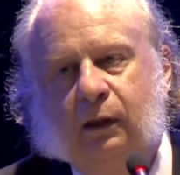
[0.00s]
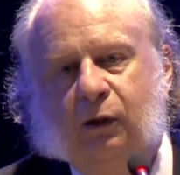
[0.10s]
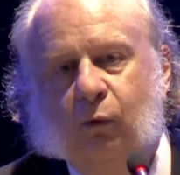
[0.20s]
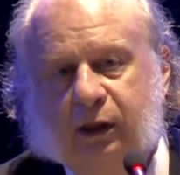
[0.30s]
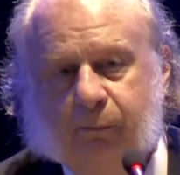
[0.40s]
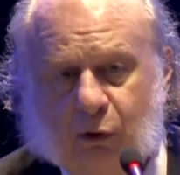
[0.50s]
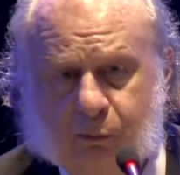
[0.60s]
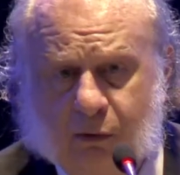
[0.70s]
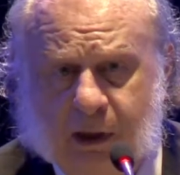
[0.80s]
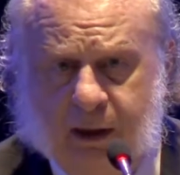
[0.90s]
He went to
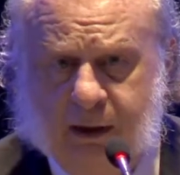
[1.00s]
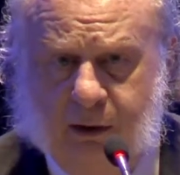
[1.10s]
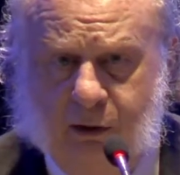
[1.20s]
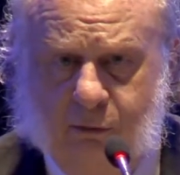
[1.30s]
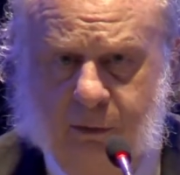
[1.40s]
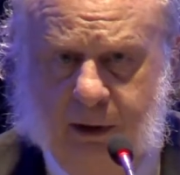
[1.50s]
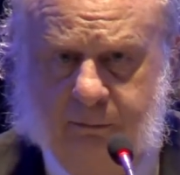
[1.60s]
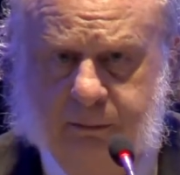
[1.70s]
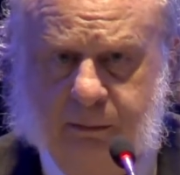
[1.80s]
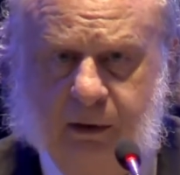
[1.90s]
both Baranek and
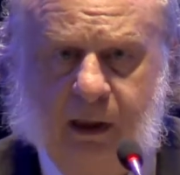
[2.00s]
Newman